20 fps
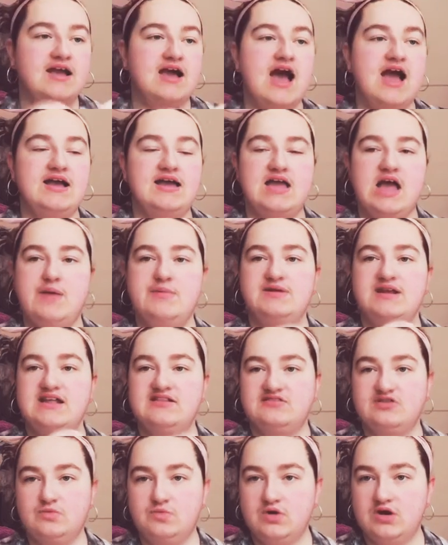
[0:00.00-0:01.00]
Kagayama
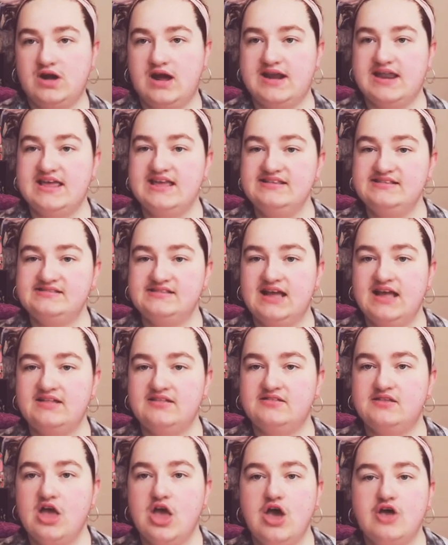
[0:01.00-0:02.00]
needs to work on his
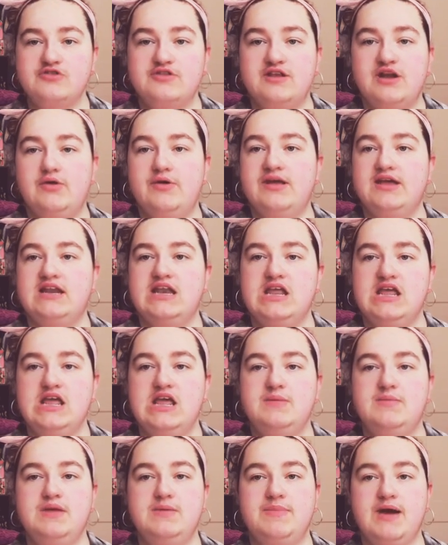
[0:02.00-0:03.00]
sets so that not only can
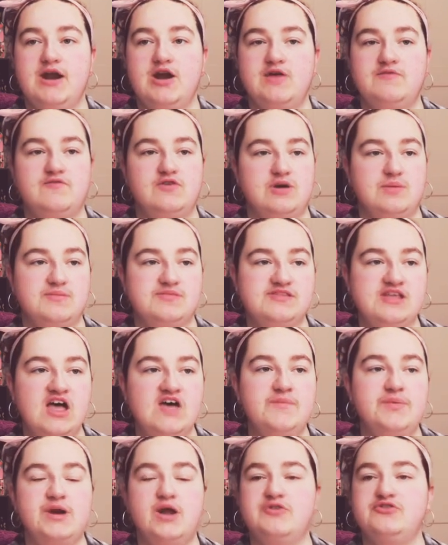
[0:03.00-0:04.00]
he be better for
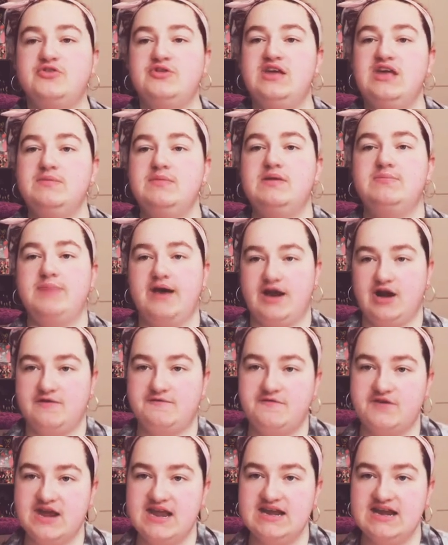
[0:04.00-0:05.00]
himself, but also he can be better
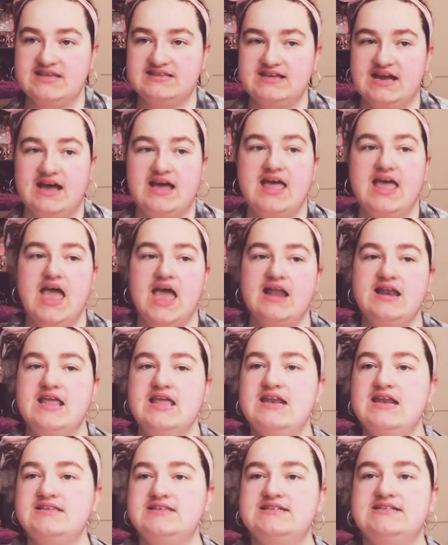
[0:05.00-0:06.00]
for Hinata. And
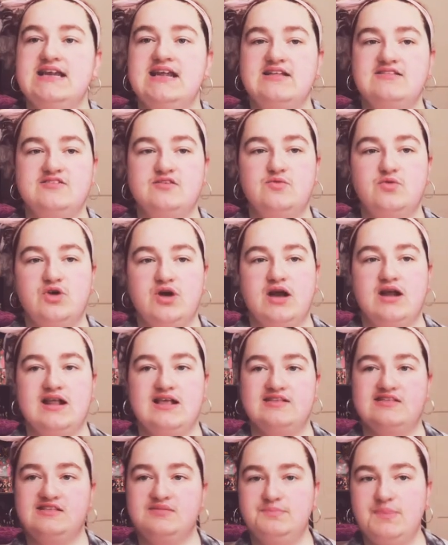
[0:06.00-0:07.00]
Hinata needs to work on
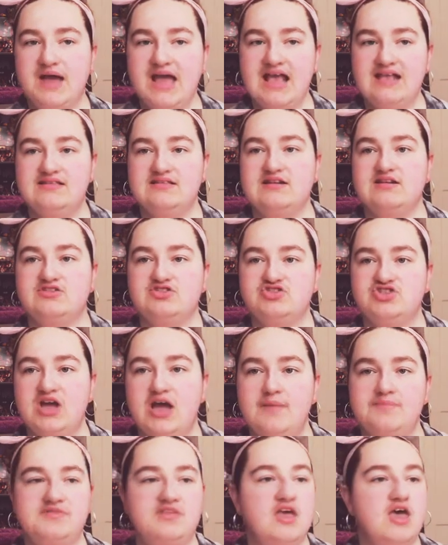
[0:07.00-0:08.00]
his spikes and his
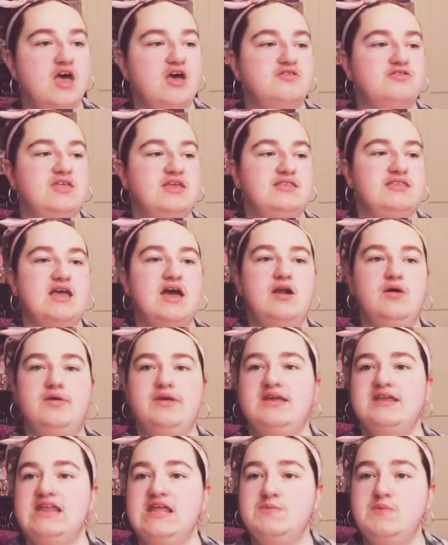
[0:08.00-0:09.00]
jumps so that not only
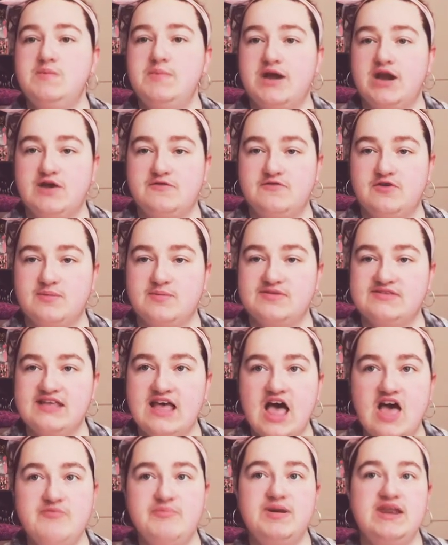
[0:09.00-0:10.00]
can he be better for
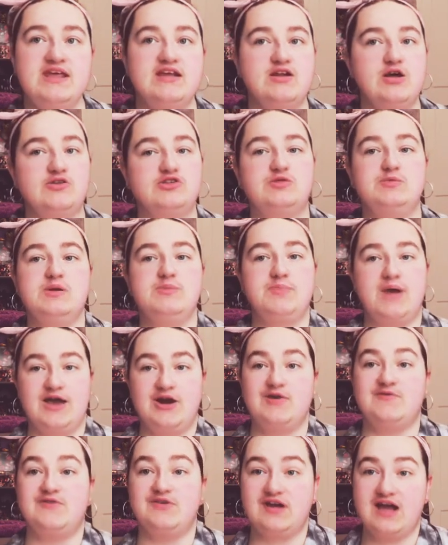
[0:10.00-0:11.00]
himself, but he can also be
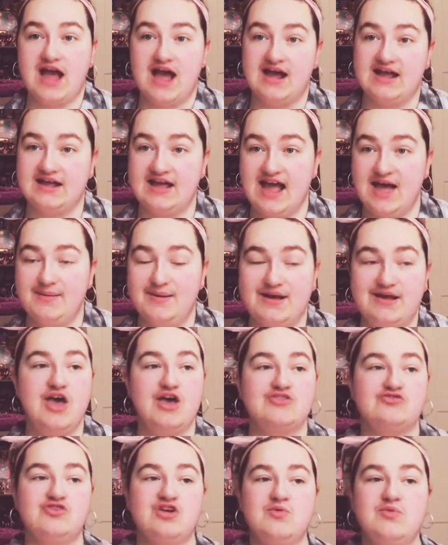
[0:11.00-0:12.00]
better for Kagayama.
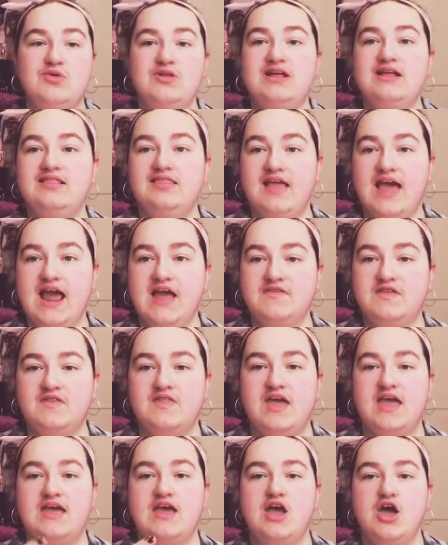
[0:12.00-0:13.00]
So I really like that
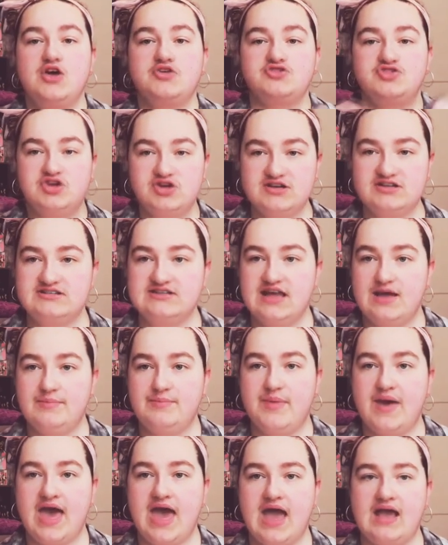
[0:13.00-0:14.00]
they took a step
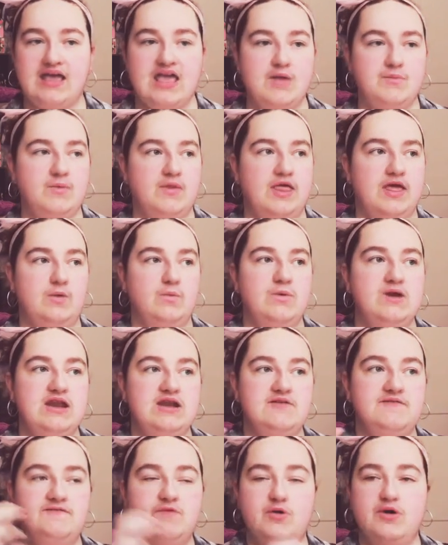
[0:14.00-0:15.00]
back and were like, we need
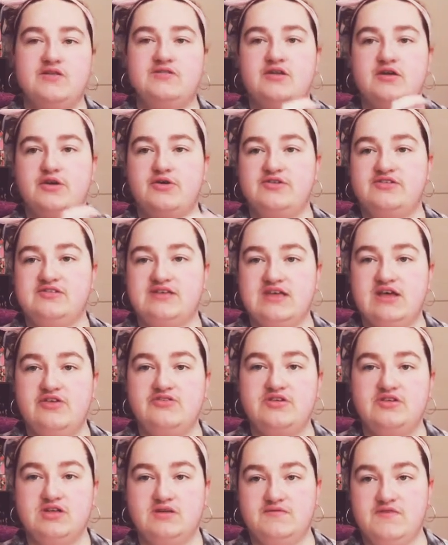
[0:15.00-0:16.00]
to focus on our
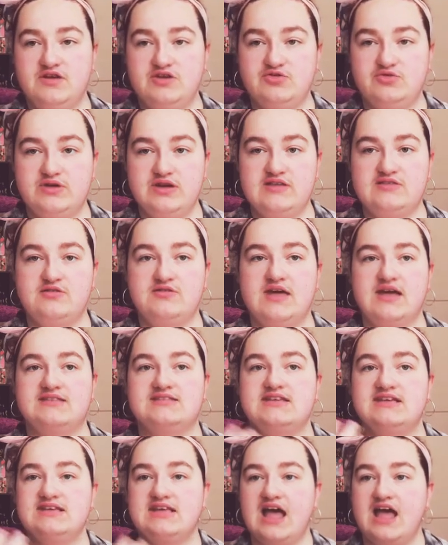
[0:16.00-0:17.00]
skills individually so that
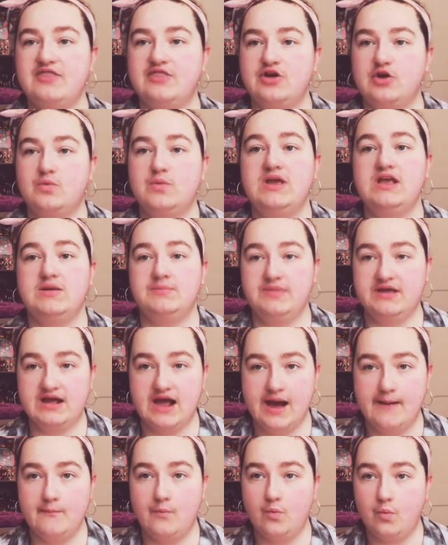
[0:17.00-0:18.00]
together we can
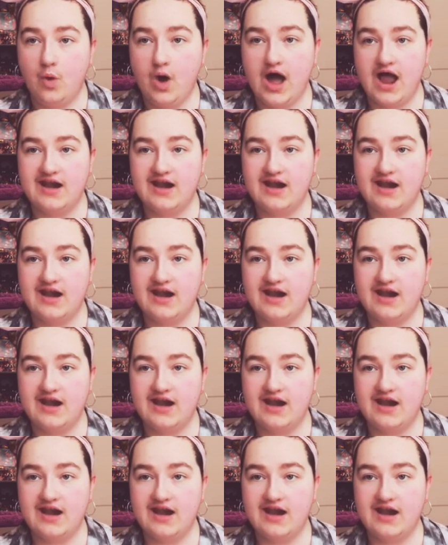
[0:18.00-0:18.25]
become one.